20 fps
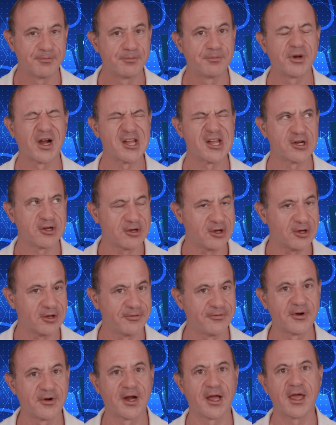protocol
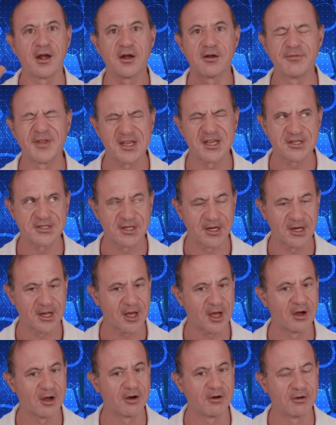for innovation,
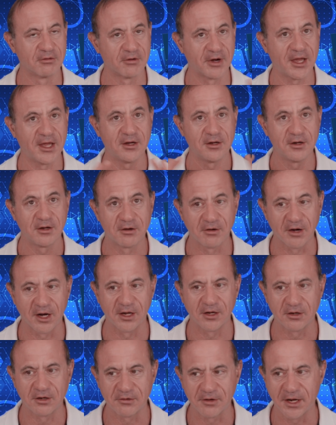a great,
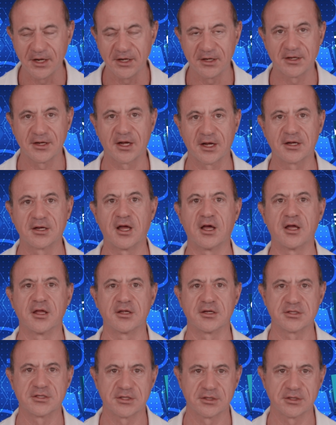great, great technology.